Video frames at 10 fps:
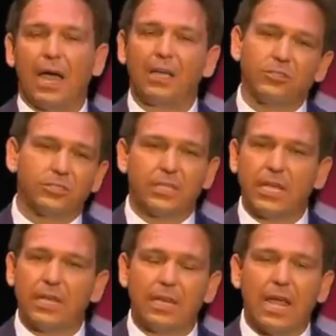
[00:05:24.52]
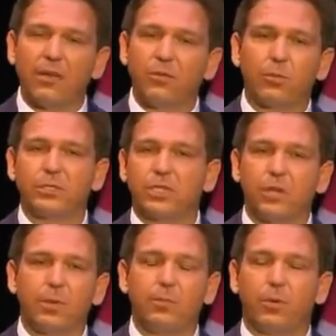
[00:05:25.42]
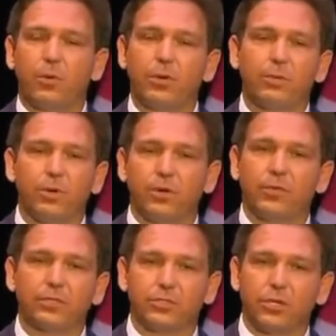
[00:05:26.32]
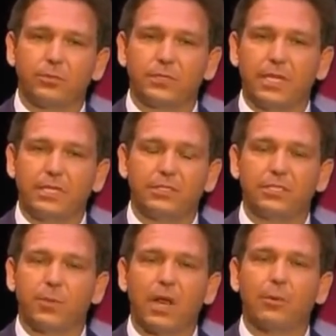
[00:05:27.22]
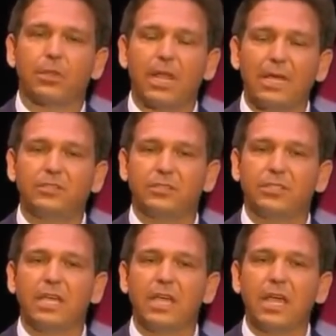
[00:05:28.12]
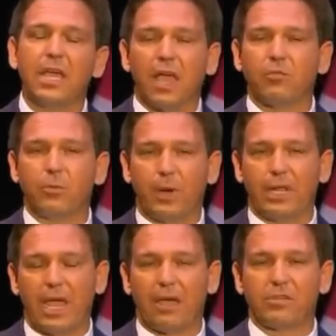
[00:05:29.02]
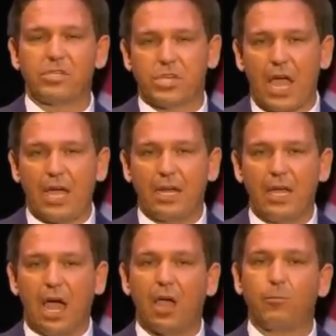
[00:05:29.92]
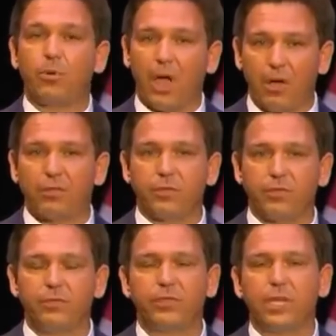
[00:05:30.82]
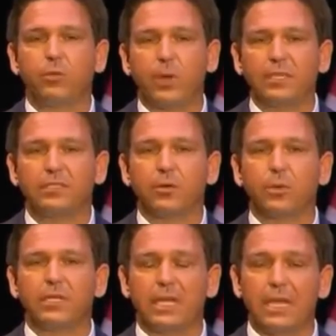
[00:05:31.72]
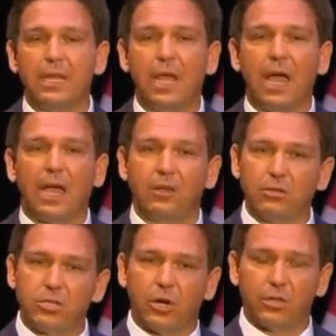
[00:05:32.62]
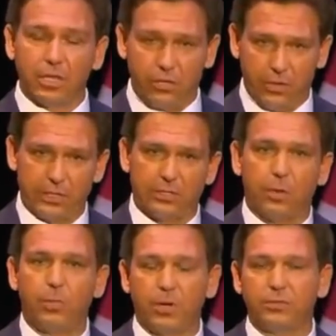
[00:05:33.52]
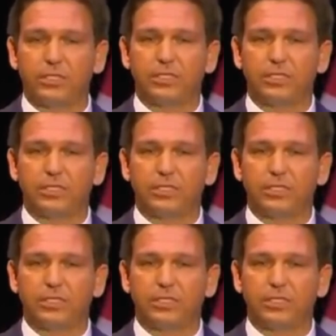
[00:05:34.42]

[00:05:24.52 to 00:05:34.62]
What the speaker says: understand not everyone's going to be born in perfect circumstances, but I would like to see everybody have a shot. I'm proud of the 15 weeks that we did. I know Charlie Crist opposes